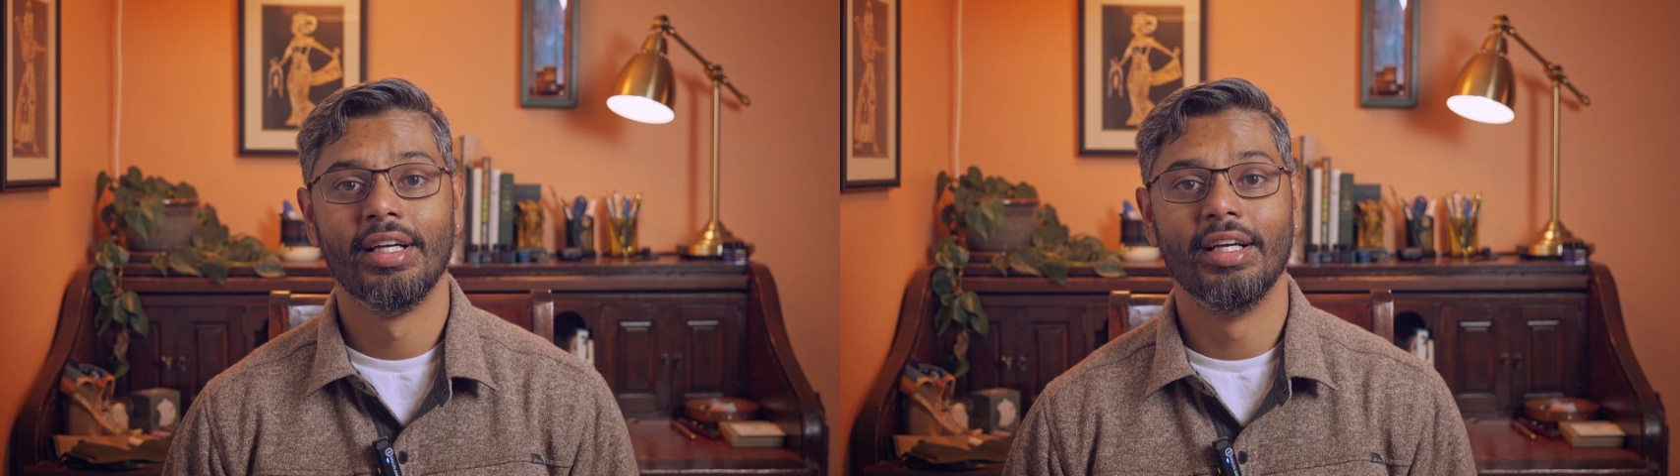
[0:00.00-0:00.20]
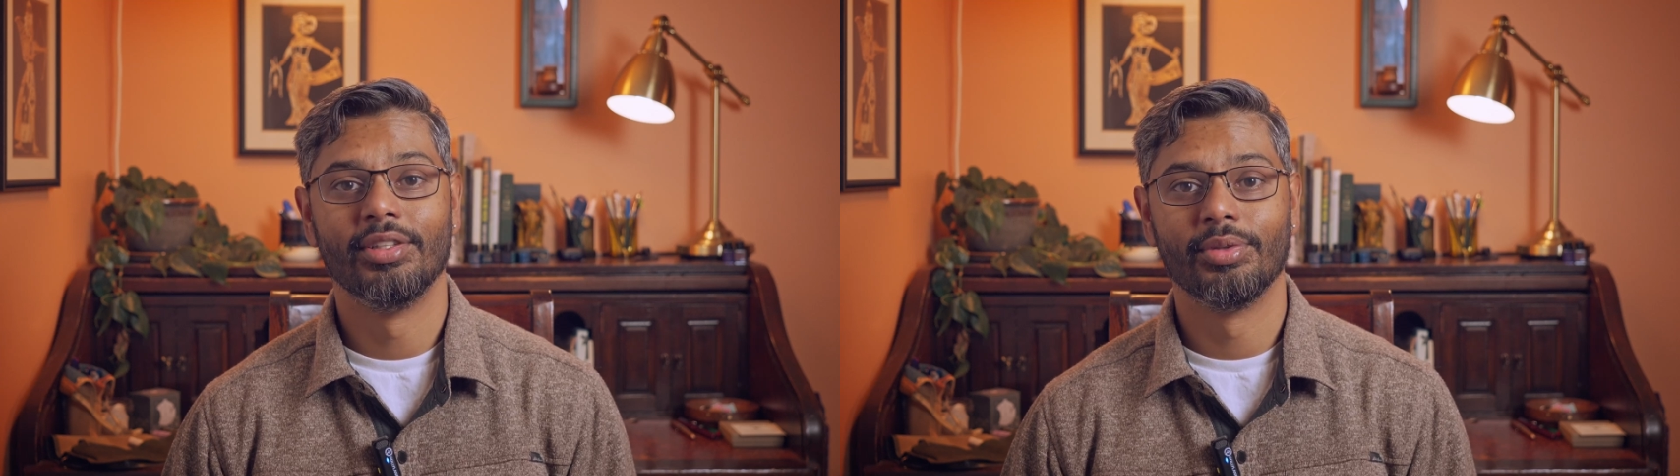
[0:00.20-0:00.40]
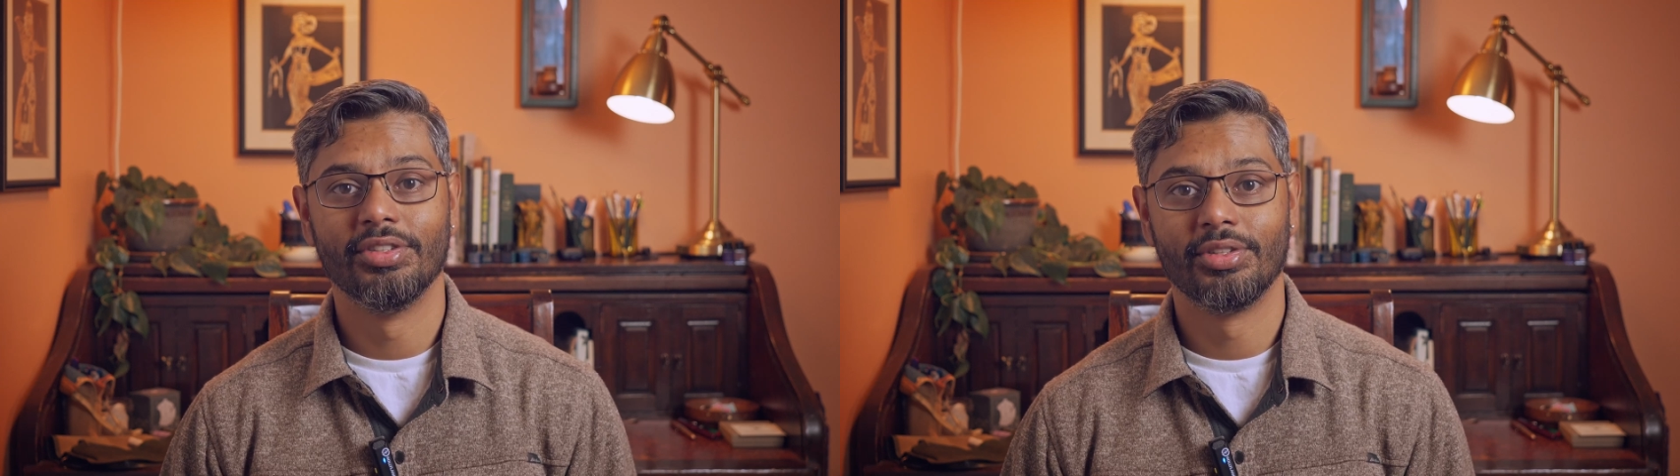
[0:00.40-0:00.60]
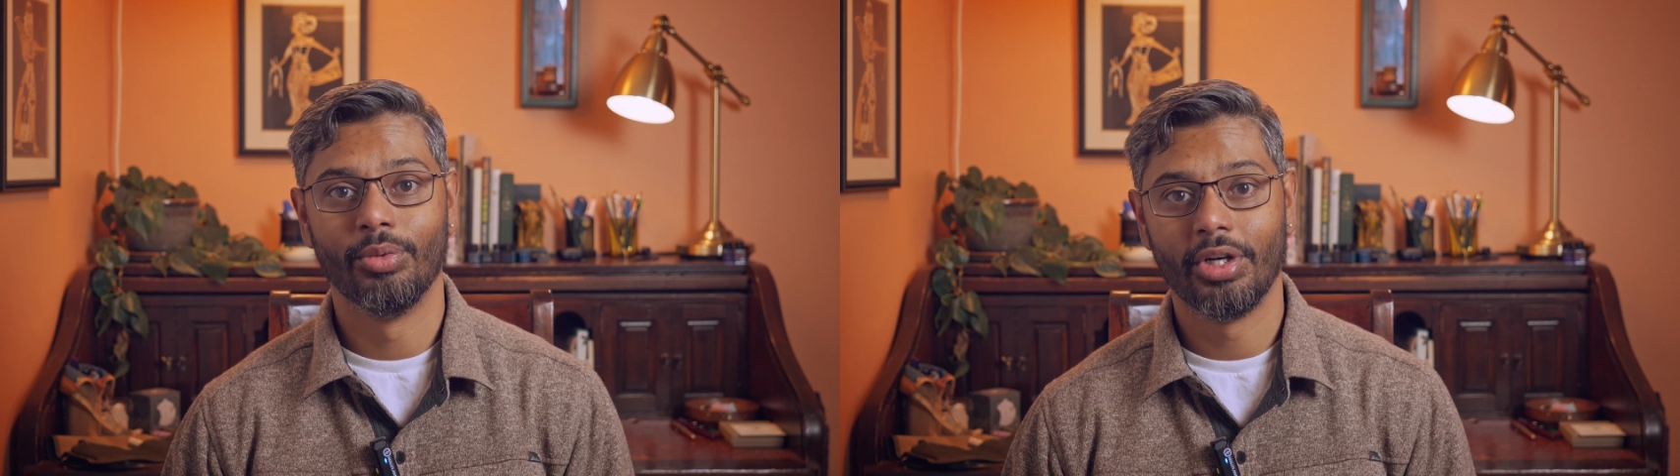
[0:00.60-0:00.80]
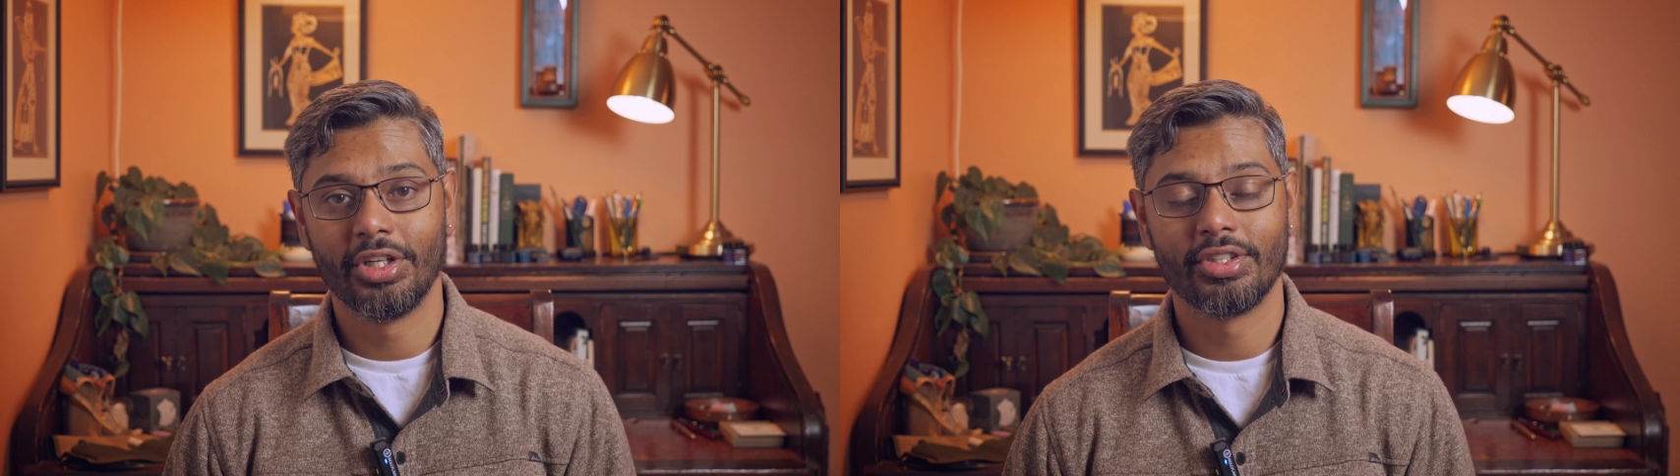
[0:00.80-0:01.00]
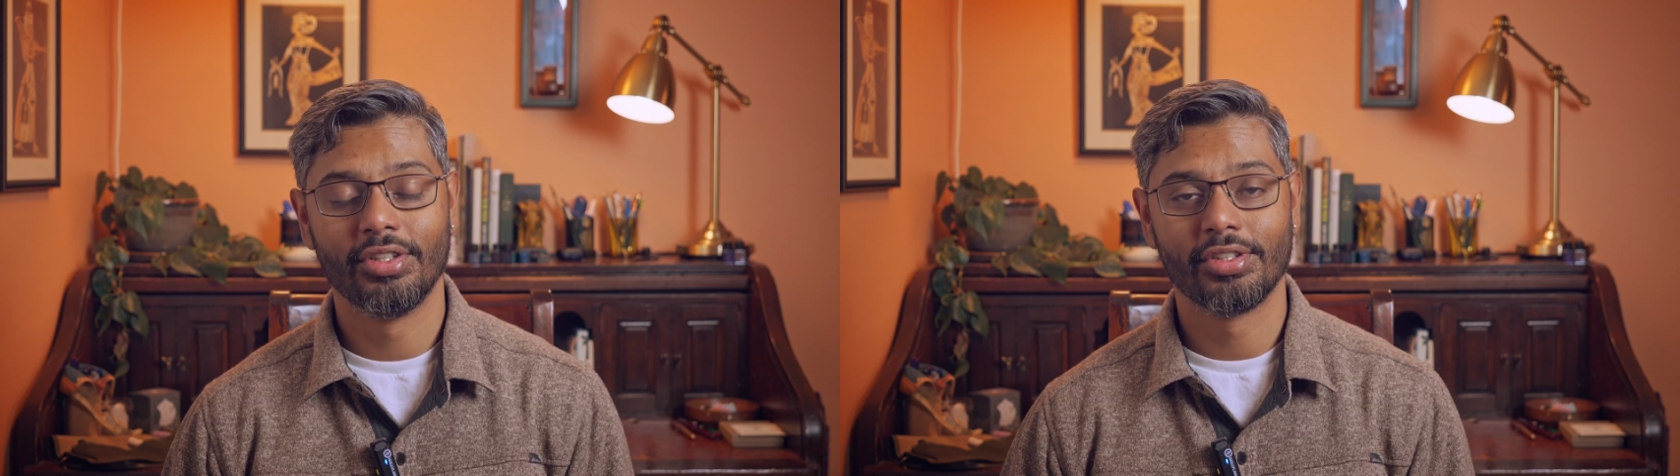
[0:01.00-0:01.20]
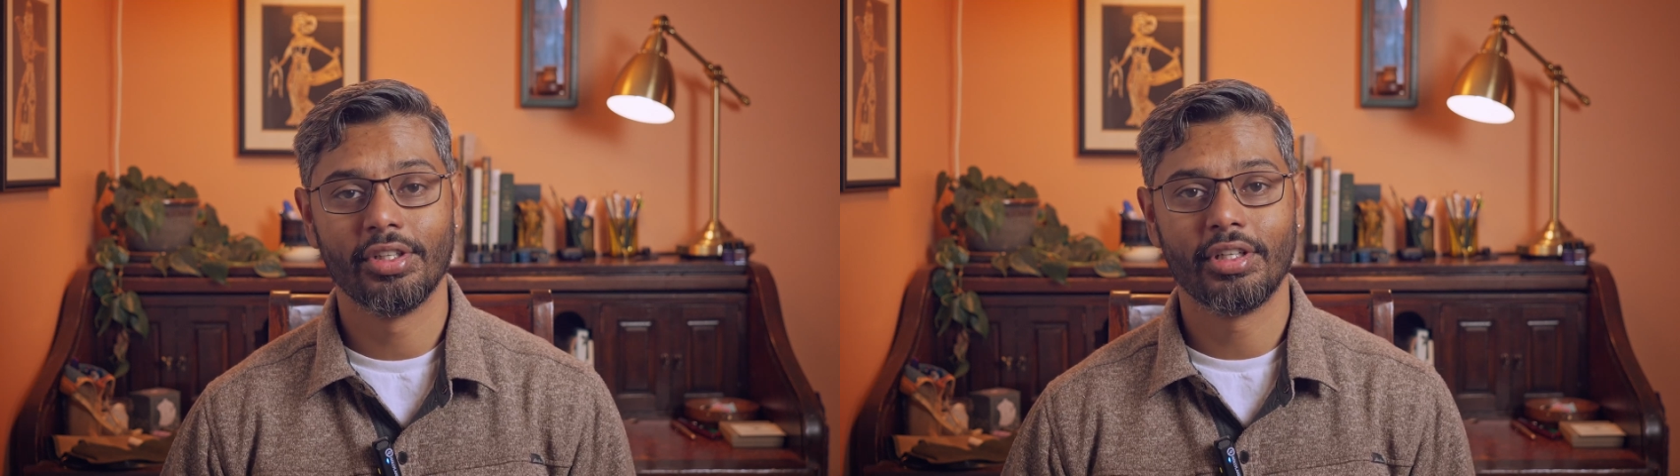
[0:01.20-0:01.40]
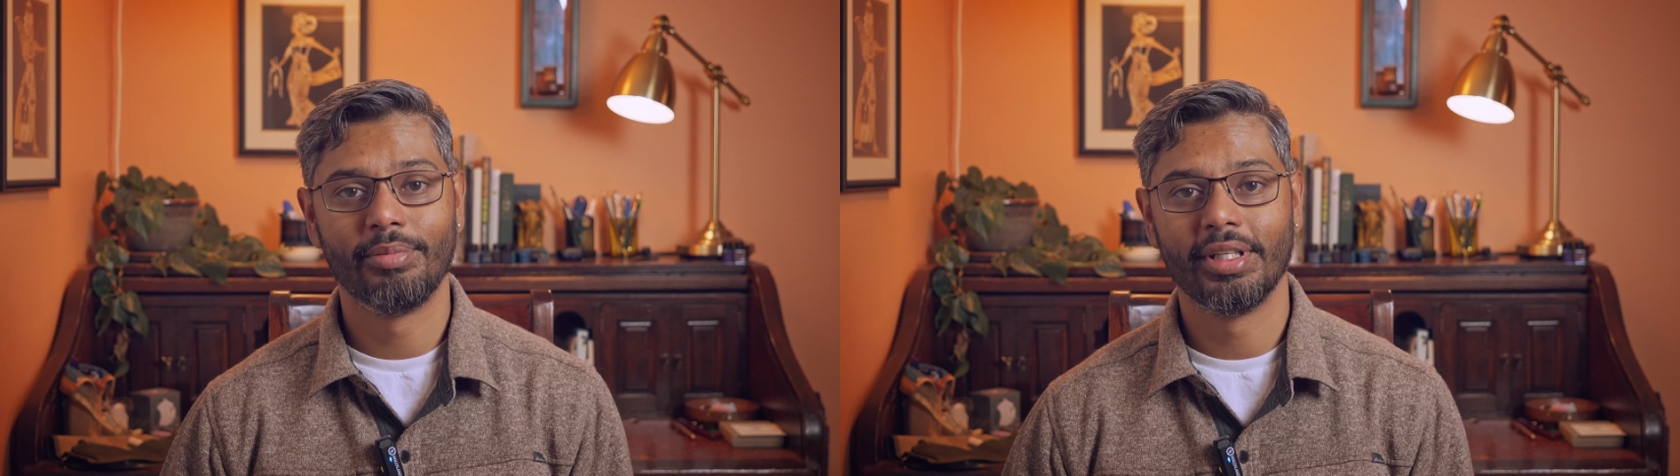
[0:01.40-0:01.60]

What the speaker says: as well as the watch, there's a lot of